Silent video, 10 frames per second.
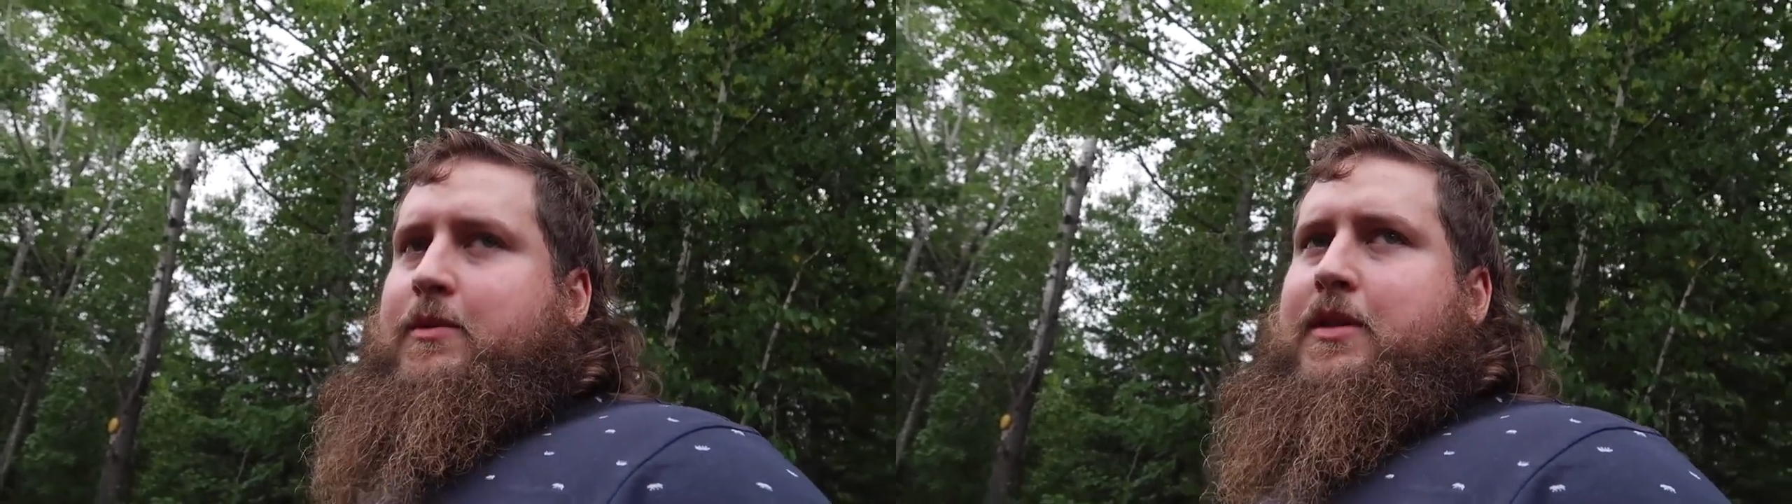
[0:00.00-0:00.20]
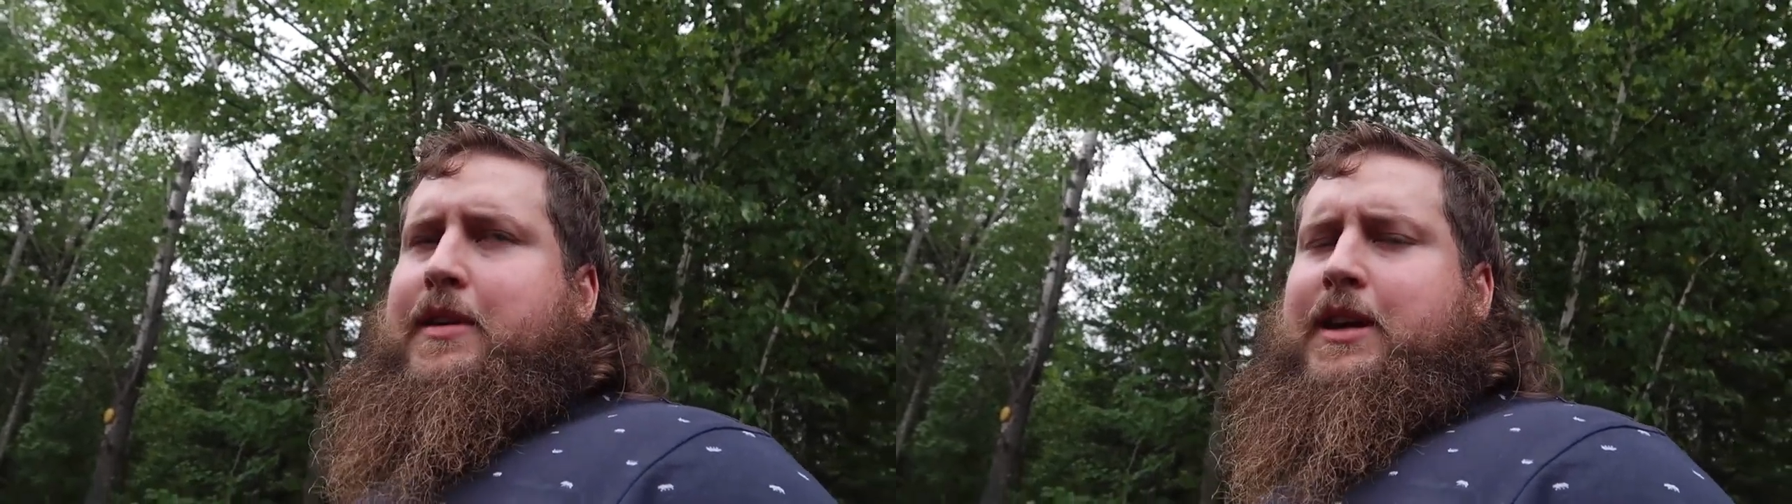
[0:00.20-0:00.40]

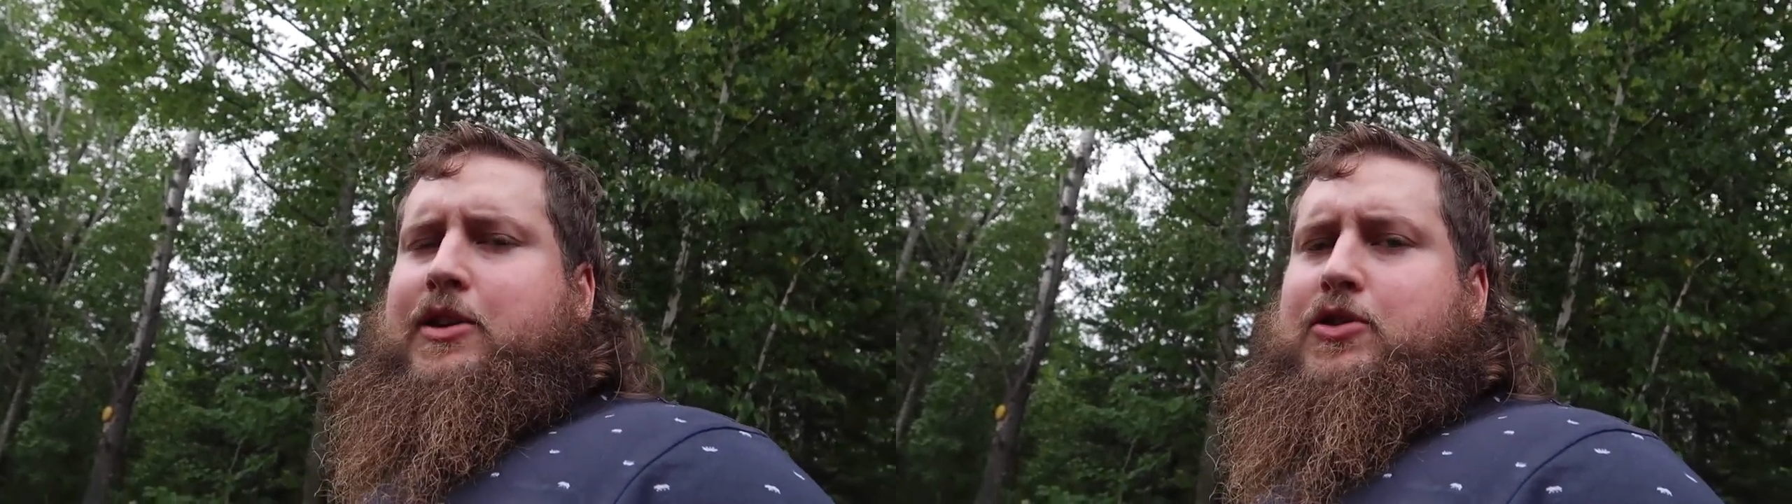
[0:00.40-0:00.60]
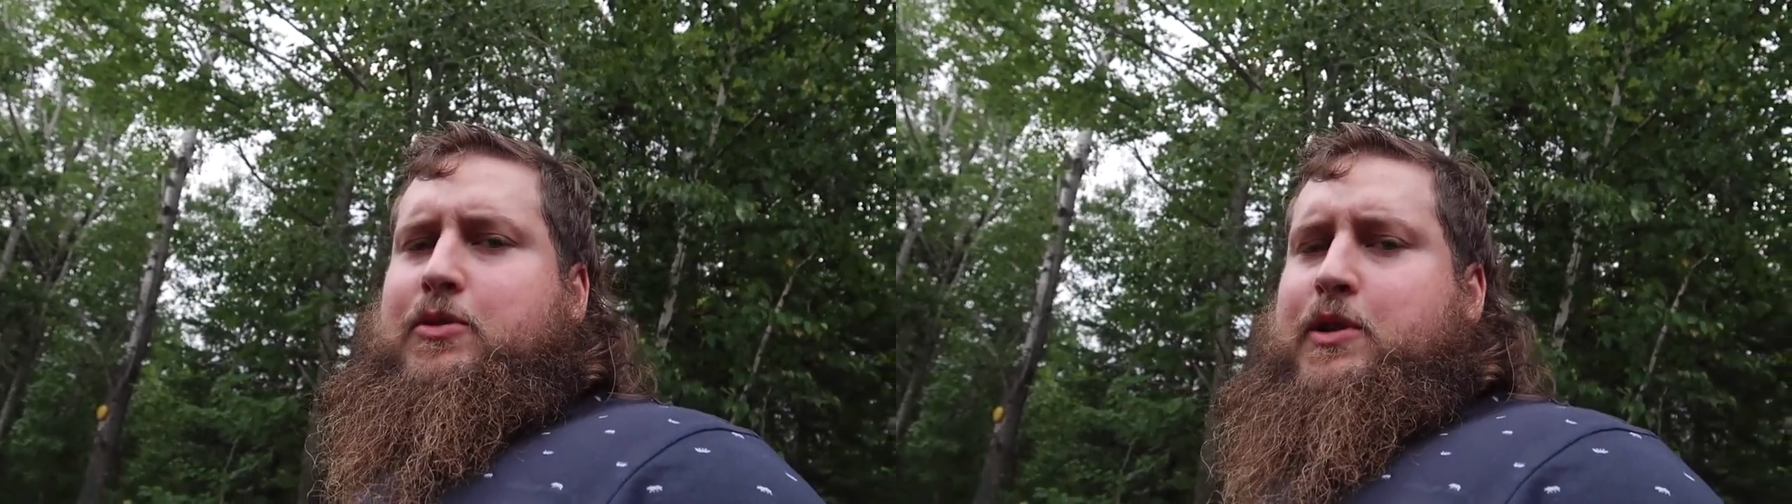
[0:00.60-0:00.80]
But thank
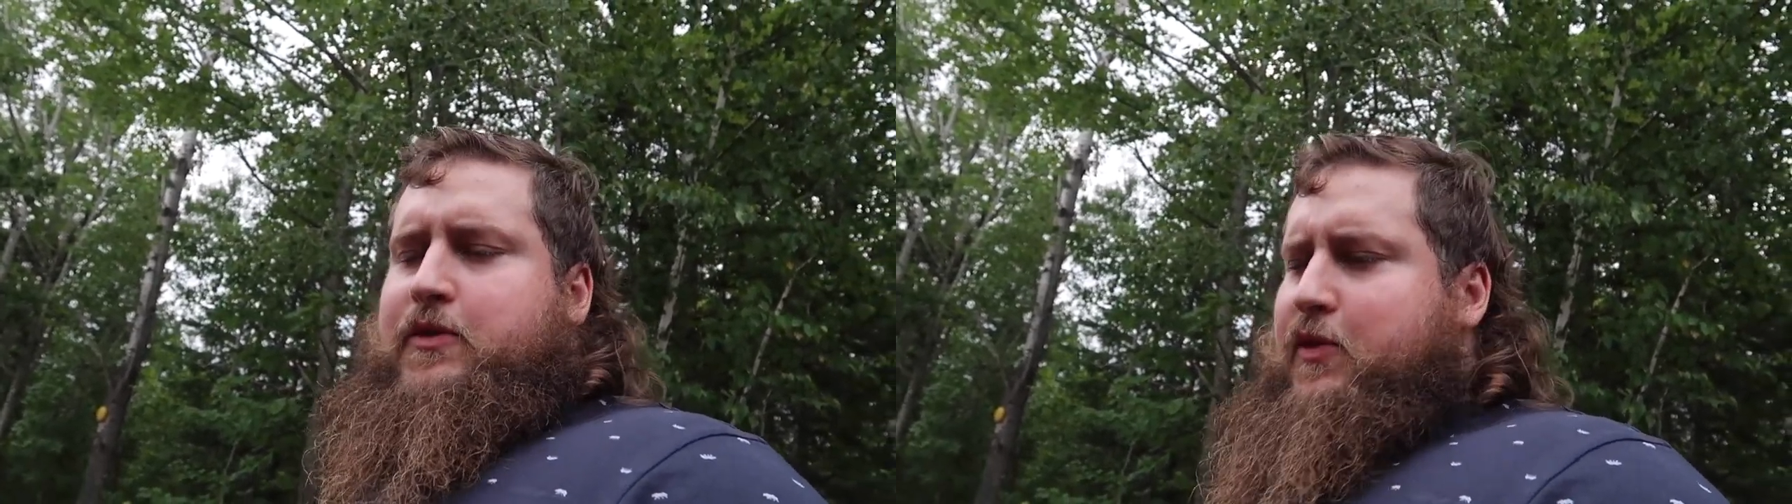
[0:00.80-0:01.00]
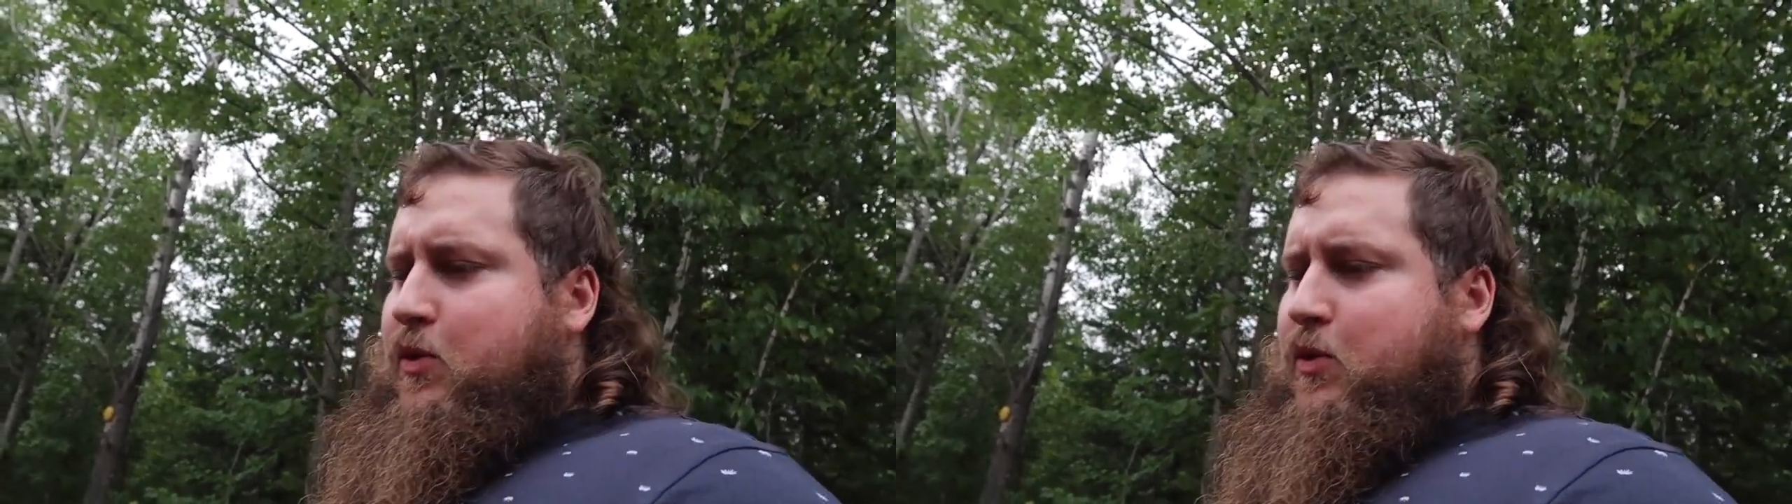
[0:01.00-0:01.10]
you so much for